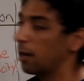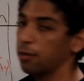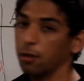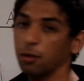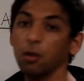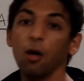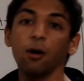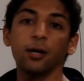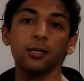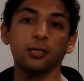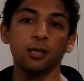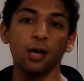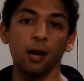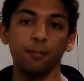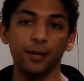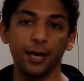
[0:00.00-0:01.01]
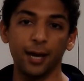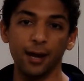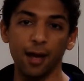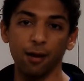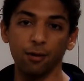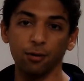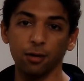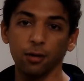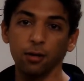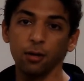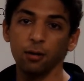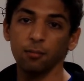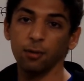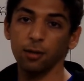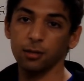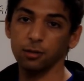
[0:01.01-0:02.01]
take the longest time to get out
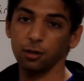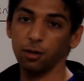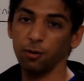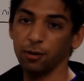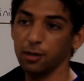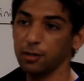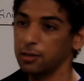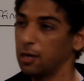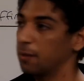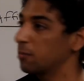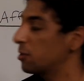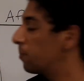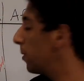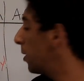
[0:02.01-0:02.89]
because they're going the same